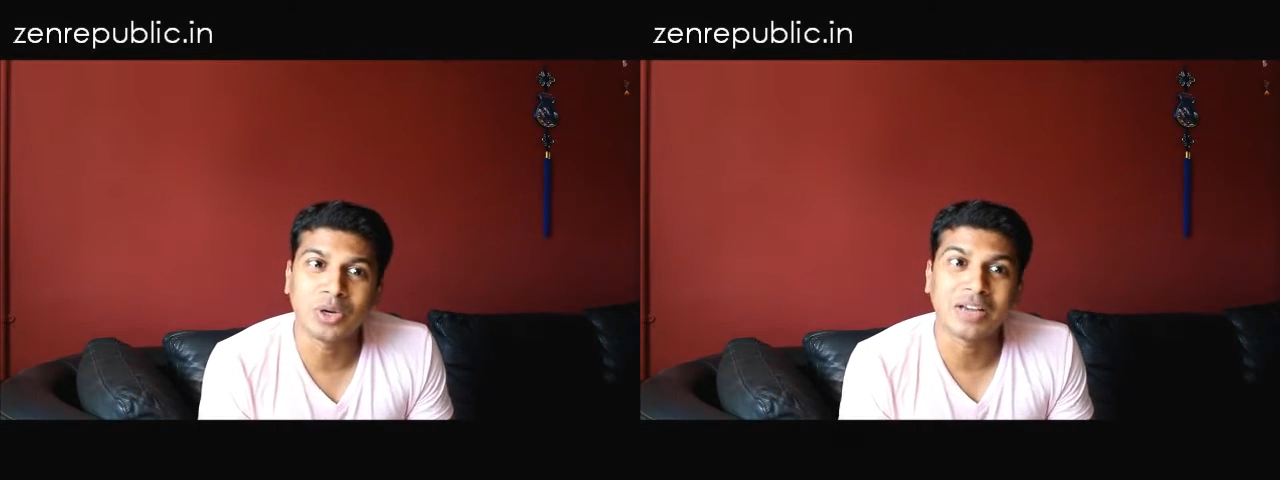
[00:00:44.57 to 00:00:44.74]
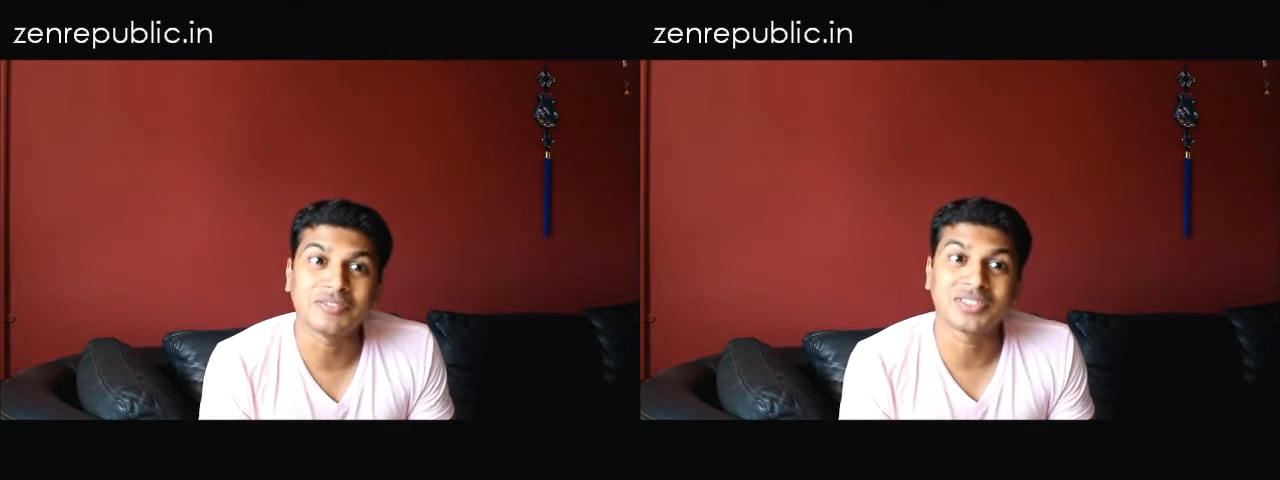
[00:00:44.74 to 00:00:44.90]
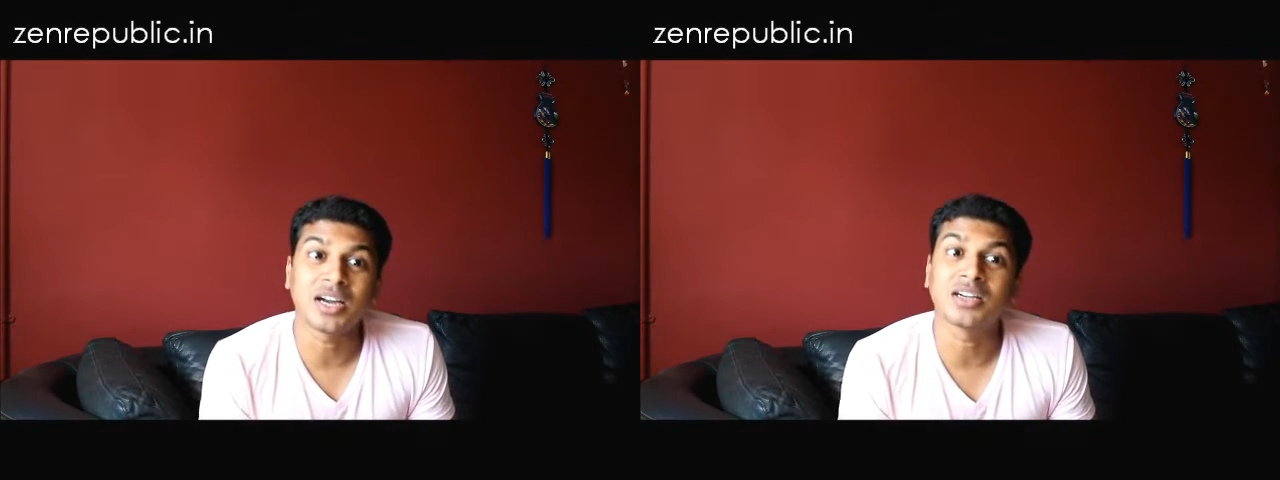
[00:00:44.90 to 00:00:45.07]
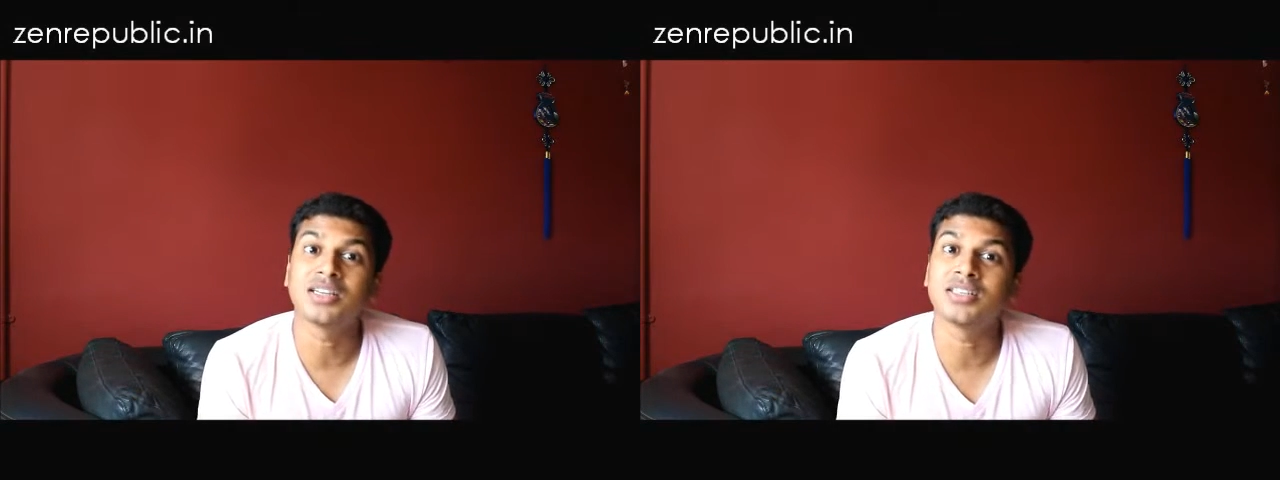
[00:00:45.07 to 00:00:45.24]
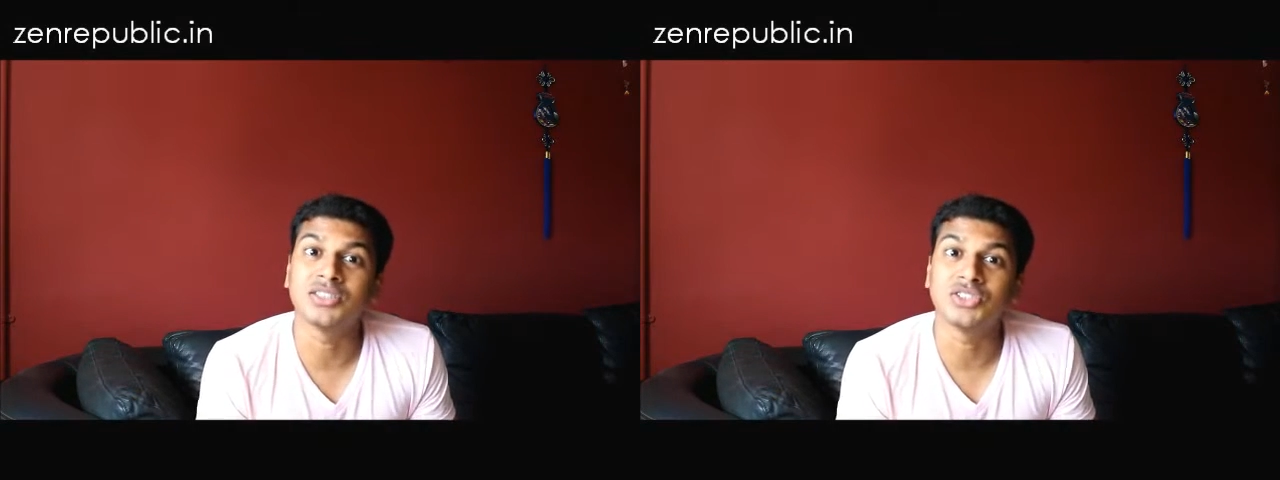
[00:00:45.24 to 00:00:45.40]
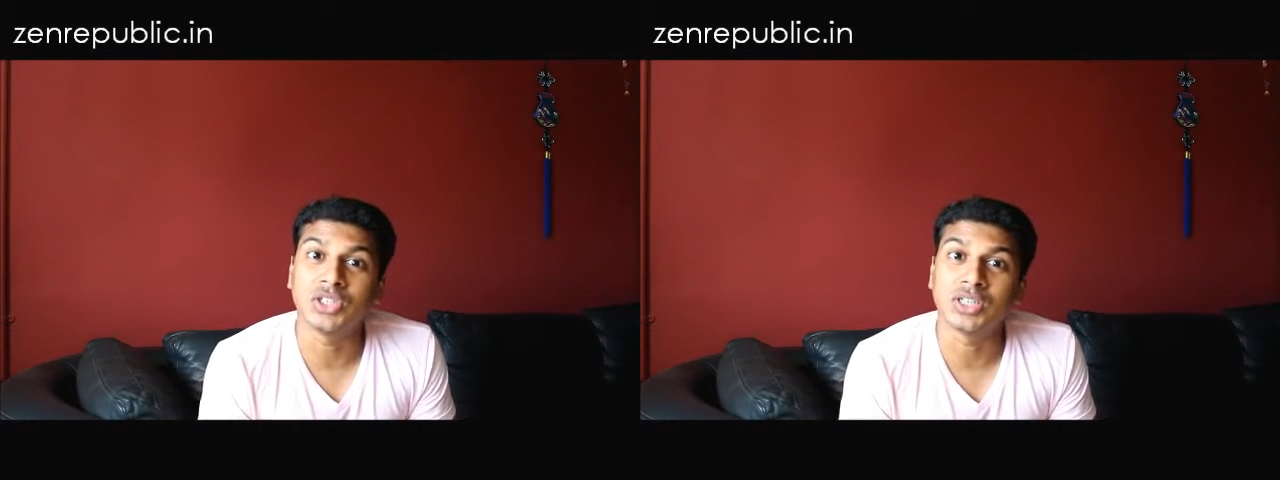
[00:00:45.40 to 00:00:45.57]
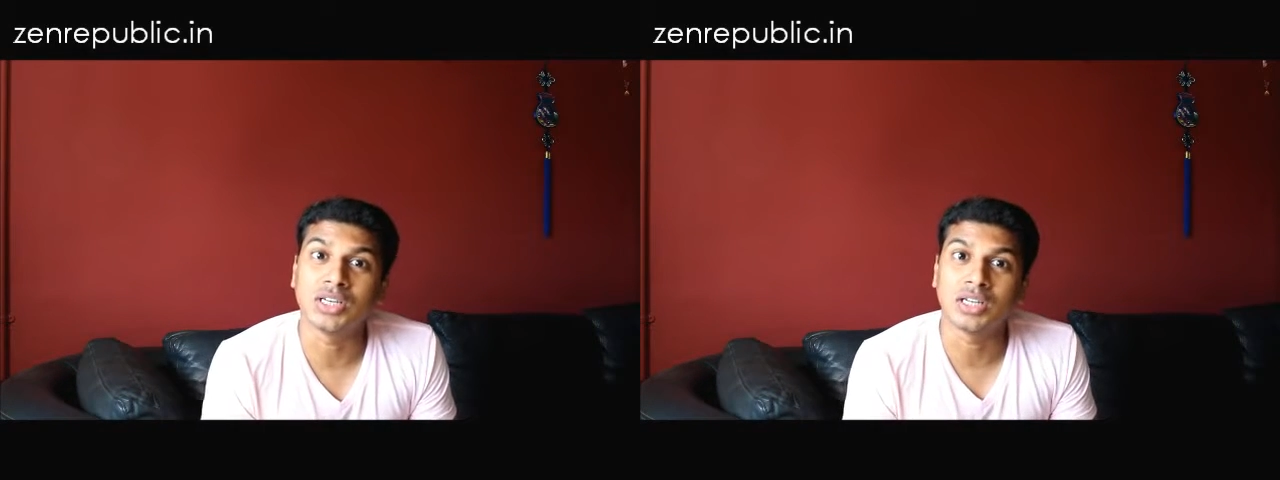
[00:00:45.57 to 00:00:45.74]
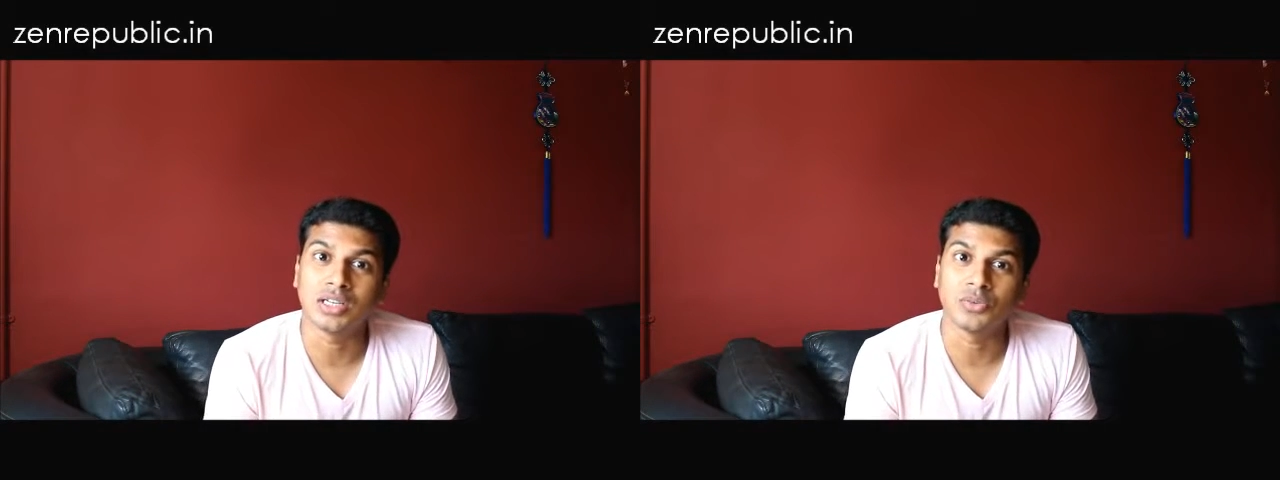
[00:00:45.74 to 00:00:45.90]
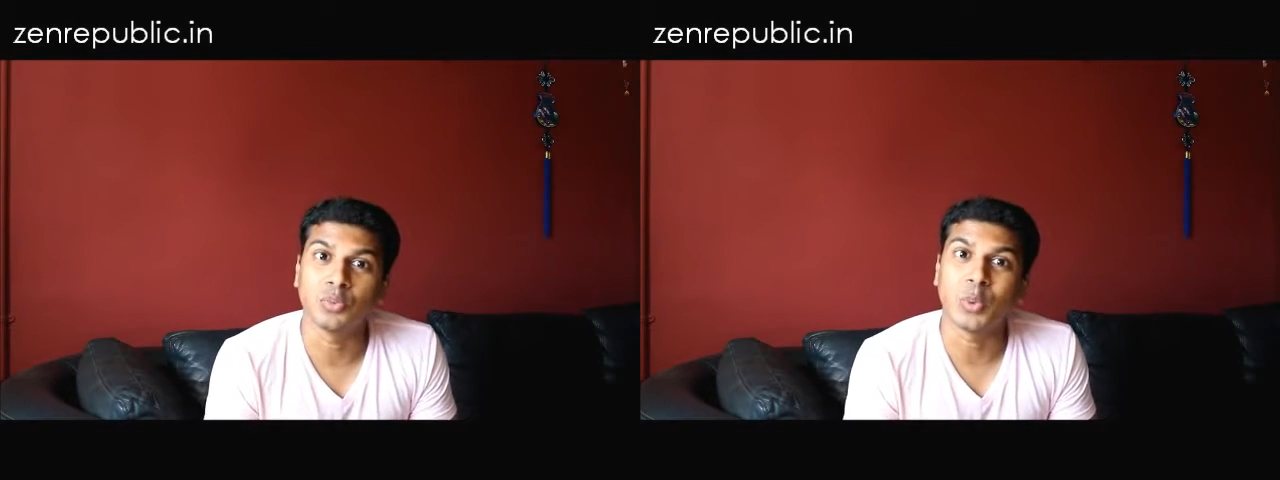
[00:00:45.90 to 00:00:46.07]
could have started this
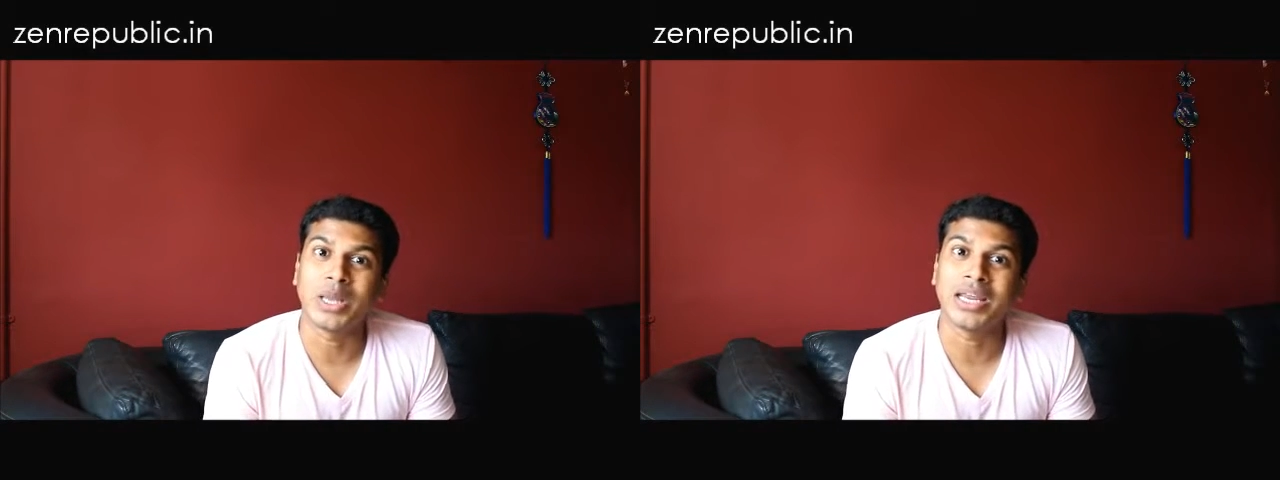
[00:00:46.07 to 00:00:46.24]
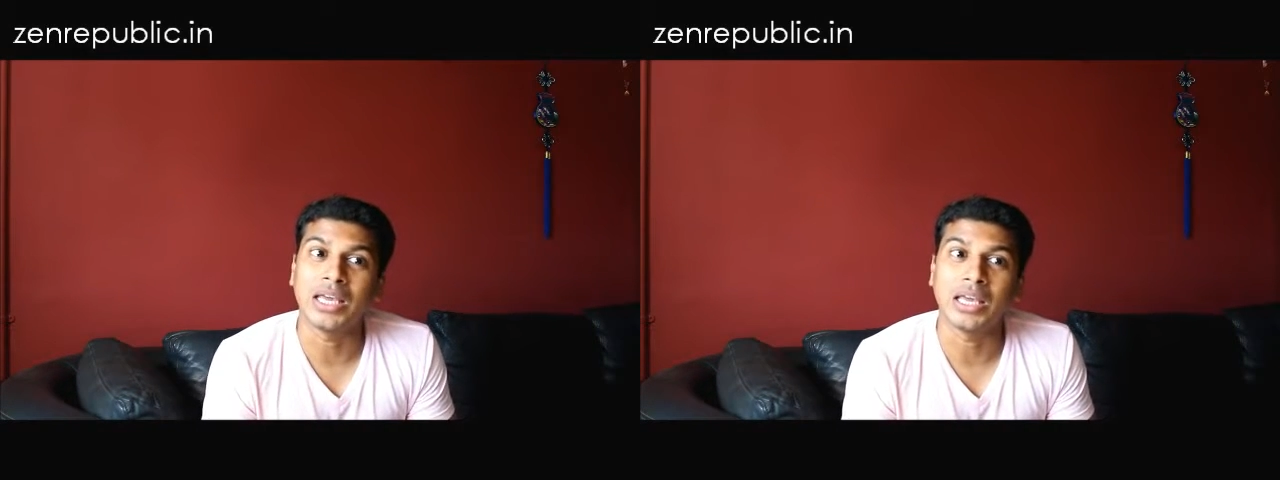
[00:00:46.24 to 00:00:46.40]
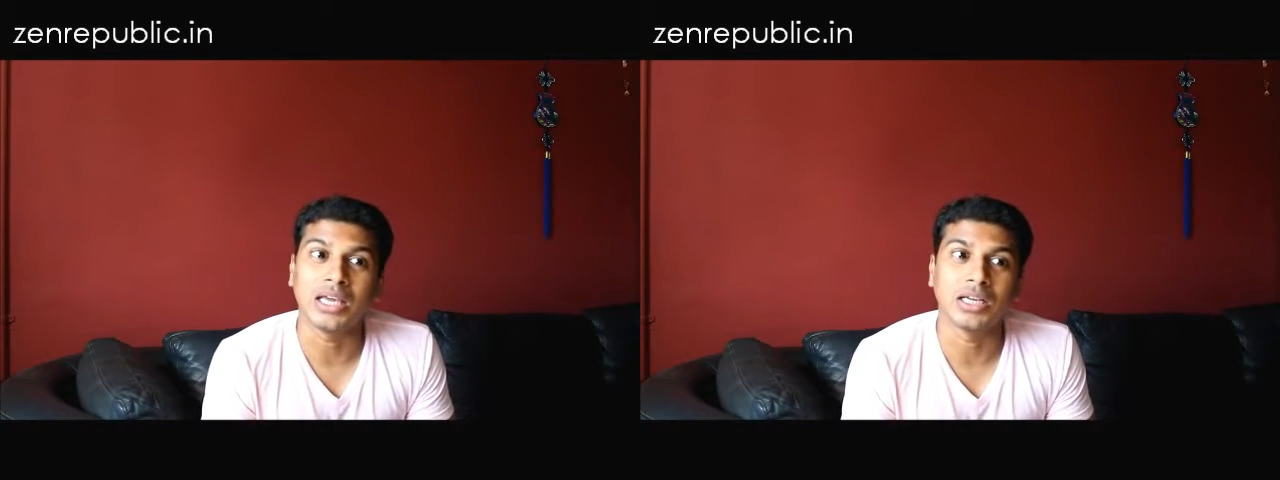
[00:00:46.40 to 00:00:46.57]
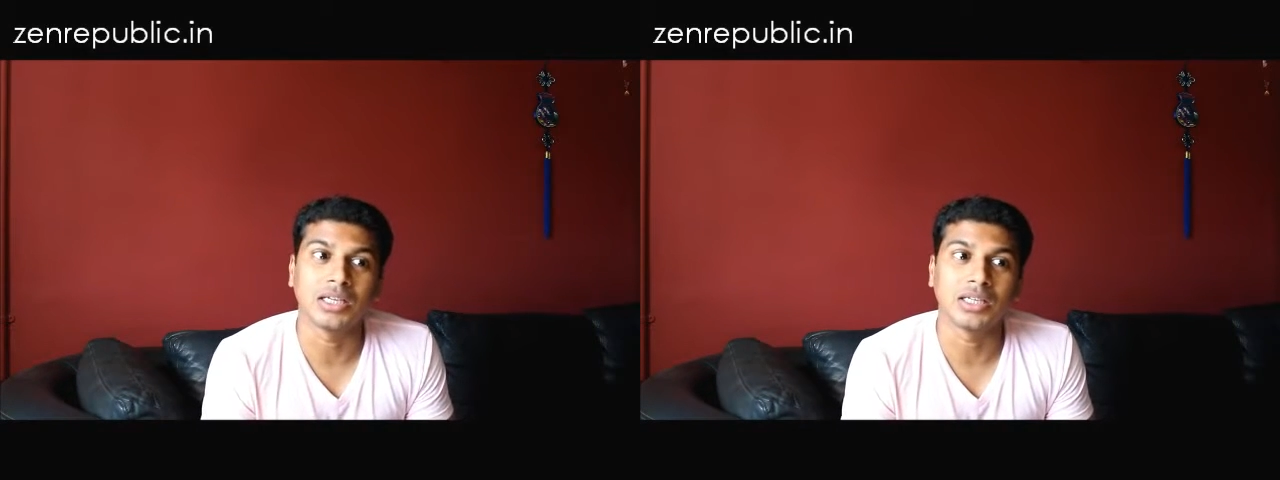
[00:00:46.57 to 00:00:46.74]
journey very